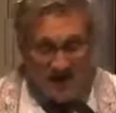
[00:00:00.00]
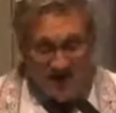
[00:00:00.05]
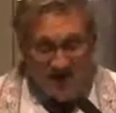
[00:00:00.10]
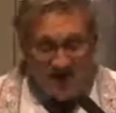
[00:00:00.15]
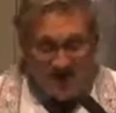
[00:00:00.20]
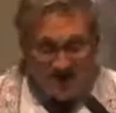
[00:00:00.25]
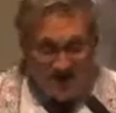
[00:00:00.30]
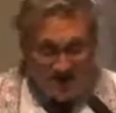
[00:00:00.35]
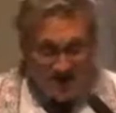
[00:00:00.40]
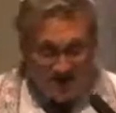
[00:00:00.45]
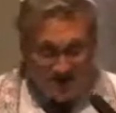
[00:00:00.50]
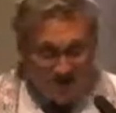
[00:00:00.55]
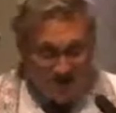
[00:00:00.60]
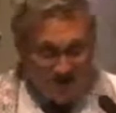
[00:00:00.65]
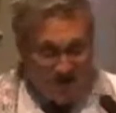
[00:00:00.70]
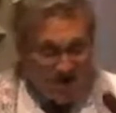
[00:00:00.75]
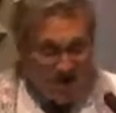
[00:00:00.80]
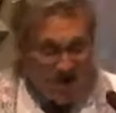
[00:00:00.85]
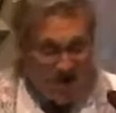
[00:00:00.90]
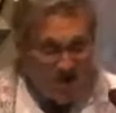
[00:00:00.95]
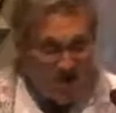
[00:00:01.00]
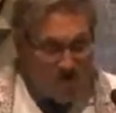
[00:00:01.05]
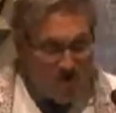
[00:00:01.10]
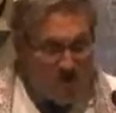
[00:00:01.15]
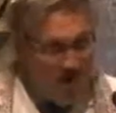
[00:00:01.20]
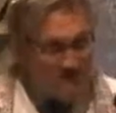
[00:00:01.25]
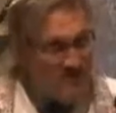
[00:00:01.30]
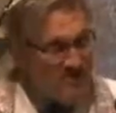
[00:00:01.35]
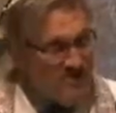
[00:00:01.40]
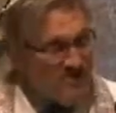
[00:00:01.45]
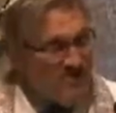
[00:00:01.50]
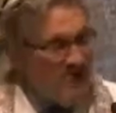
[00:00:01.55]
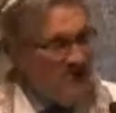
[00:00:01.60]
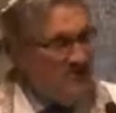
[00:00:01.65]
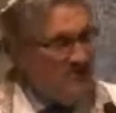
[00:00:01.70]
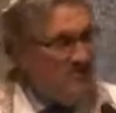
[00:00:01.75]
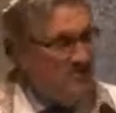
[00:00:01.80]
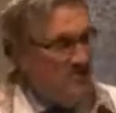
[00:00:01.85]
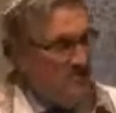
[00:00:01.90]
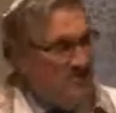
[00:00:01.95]
they did so at home and stayed
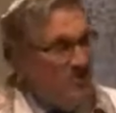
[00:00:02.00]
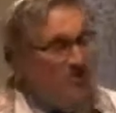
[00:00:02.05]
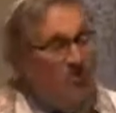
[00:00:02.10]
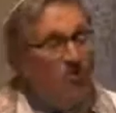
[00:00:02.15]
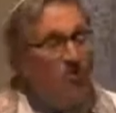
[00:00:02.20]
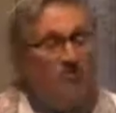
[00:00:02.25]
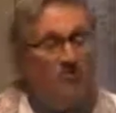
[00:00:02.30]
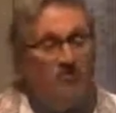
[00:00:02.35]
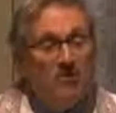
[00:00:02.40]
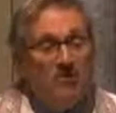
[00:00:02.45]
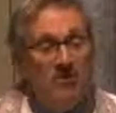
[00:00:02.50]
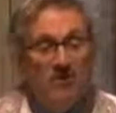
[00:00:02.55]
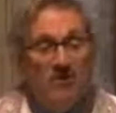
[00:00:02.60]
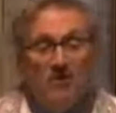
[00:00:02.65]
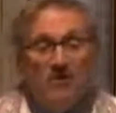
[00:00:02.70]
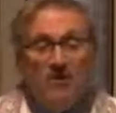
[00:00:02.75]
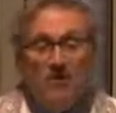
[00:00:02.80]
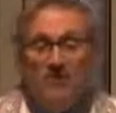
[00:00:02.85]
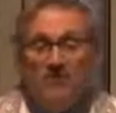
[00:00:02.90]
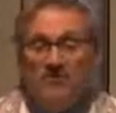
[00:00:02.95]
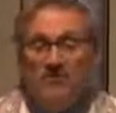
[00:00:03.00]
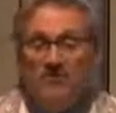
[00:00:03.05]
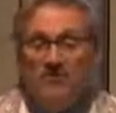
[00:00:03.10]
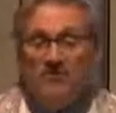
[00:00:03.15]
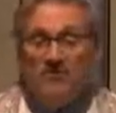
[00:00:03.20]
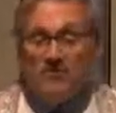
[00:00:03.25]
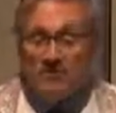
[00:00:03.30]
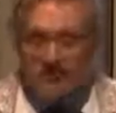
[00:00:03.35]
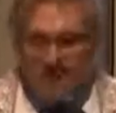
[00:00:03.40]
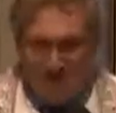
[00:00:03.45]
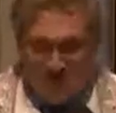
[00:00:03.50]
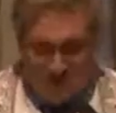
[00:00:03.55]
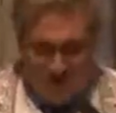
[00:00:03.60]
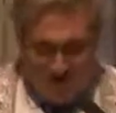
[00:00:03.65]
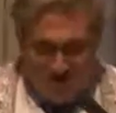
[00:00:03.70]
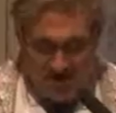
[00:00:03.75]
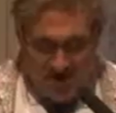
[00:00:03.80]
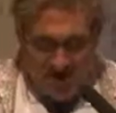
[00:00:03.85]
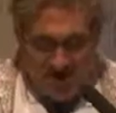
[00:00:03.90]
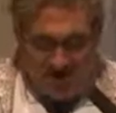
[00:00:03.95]
at home until the funeral
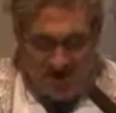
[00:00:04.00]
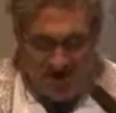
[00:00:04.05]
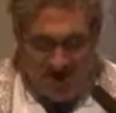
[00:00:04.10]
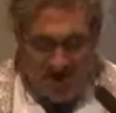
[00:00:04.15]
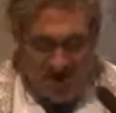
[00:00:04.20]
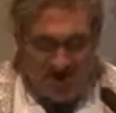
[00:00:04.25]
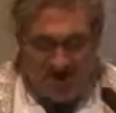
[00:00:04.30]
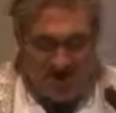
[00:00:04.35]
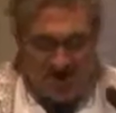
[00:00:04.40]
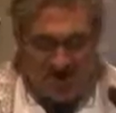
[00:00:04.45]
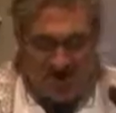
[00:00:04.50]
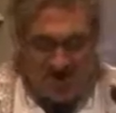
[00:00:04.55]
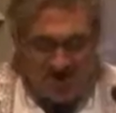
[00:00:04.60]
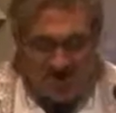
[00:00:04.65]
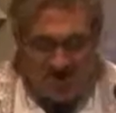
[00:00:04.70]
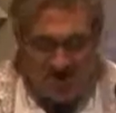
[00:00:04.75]
and burial.